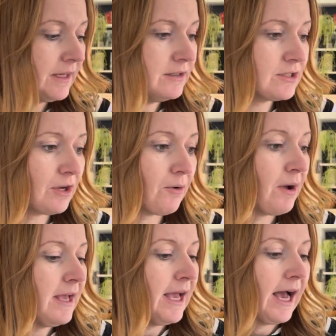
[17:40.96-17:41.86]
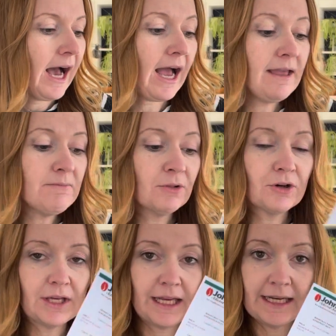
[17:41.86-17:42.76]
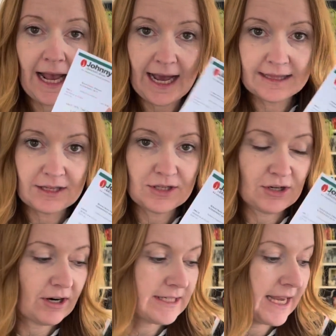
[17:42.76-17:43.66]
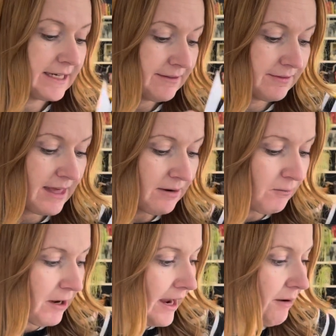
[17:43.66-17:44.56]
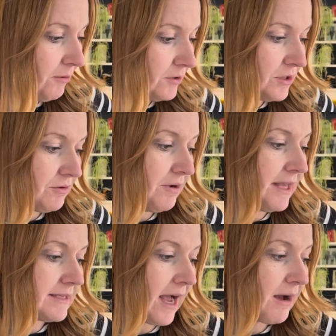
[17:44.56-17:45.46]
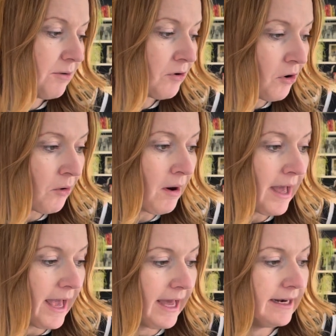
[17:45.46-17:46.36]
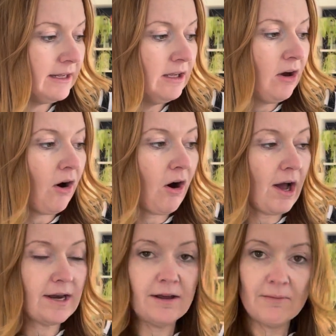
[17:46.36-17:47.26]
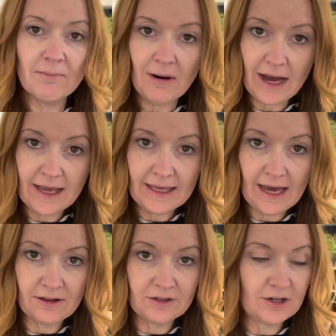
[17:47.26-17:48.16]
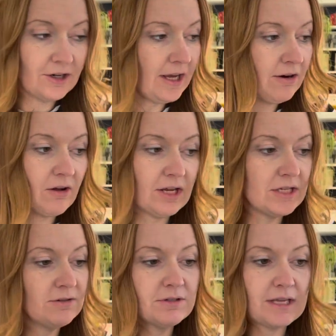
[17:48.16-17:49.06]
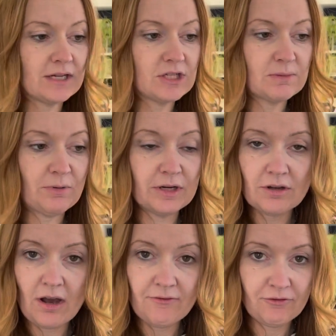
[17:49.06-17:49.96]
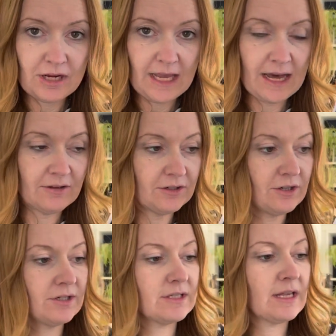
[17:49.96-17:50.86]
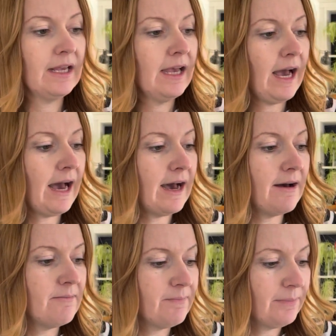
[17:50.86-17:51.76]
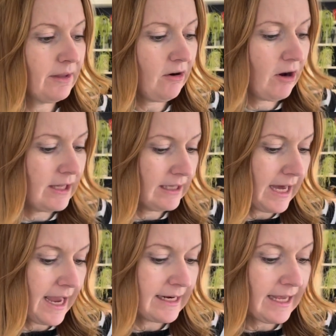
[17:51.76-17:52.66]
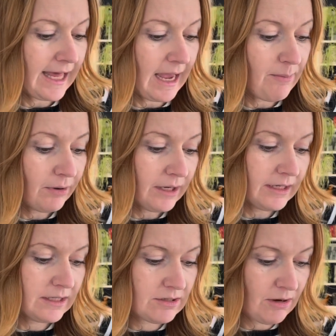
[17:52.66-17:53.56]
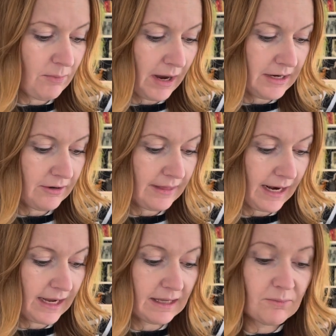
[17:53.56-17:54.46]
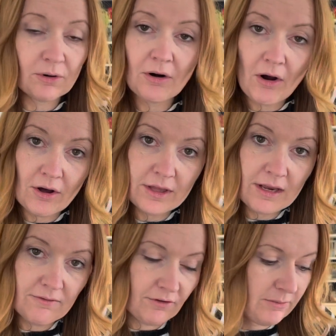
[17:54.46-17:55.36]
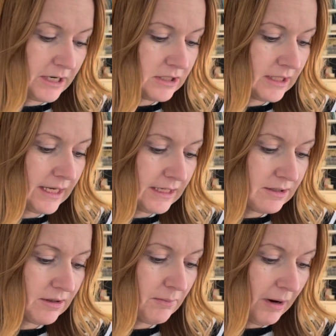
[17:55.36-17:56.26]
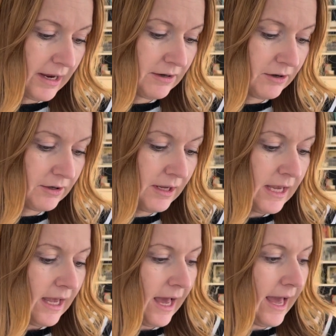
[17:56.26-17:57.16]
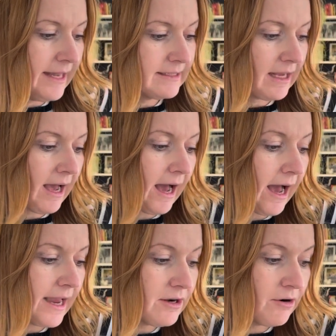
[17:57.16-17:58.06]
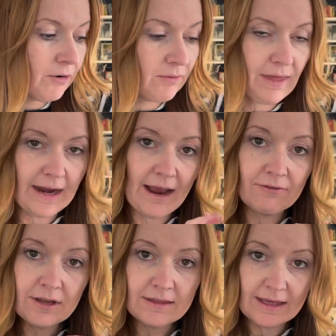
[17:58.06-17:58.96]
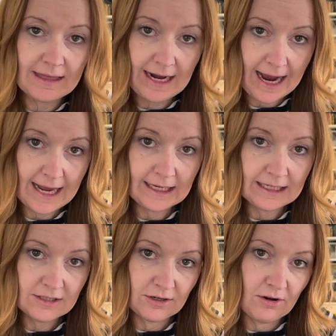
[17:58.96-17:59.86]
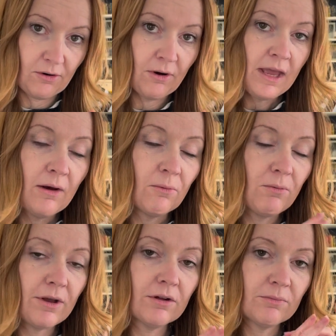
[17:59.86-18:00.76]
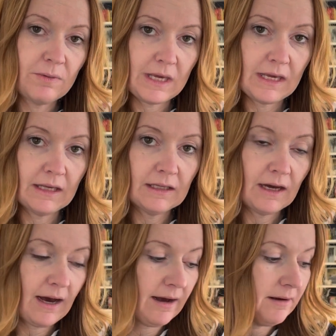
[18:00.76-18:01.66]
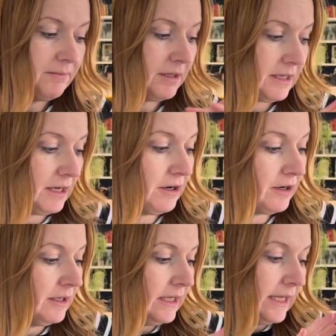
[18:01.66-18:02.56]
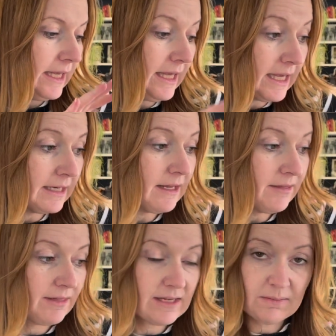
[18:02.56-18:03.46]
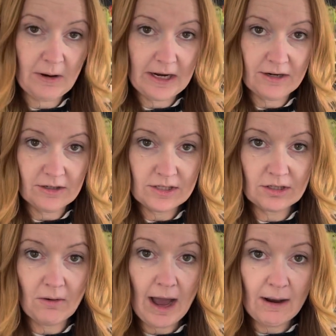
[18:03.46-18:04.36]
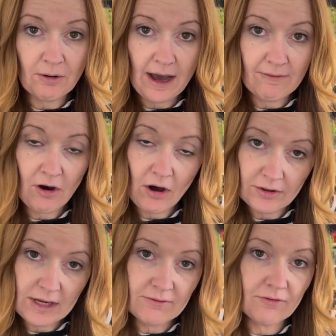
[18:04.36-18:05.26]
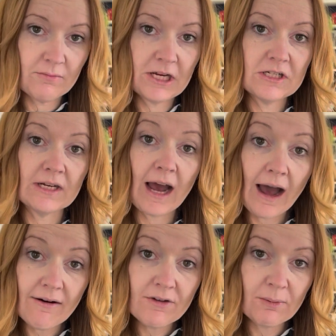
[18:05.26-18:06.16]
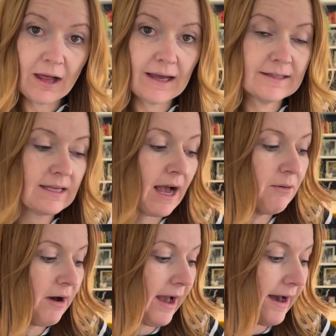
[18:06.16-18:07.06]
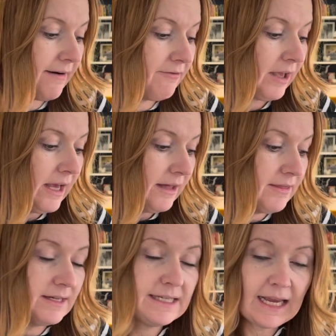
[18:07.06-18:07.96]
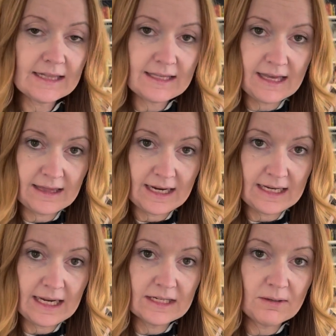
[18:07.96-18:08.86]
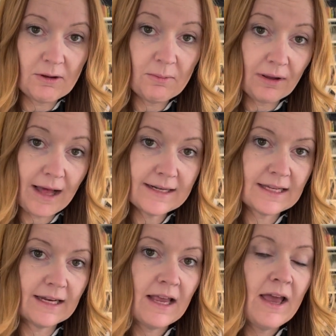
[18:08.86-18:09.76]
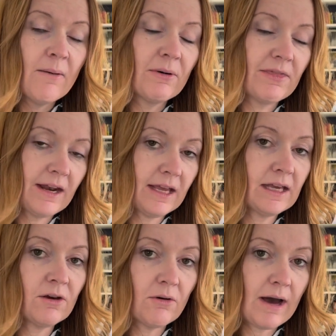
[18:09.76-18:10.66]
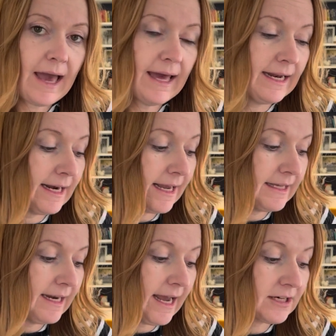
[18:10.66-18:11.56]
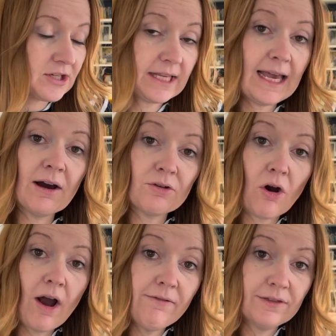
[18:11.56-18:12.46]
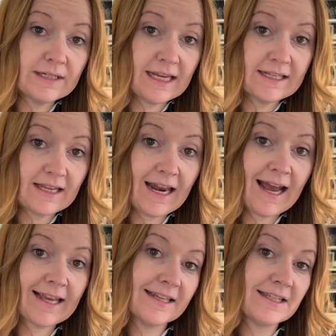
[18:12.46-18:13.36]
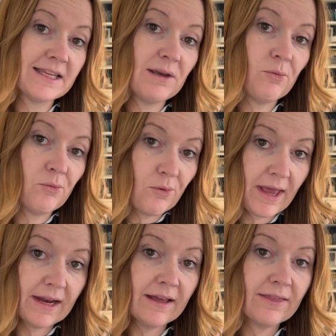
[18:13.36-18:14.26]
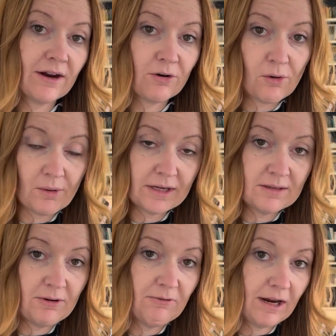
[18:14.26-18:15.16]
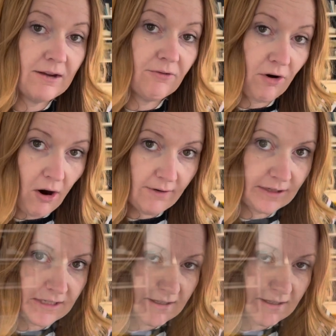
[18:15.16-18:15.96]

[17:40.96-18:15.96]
So I am looking at the start date. Then what I will do is I will go ahead on my calendar and all I do is I just print off free calendars online and I put it into a binder that I can put all the information into the binder, and I know that everything that I need to know will be here in this binder. So I will have all the information of the plants, I will have the dates that they need to be planted, but then I can go ahead and I can actually count off the days and I can see when they're going to be ready for harvest.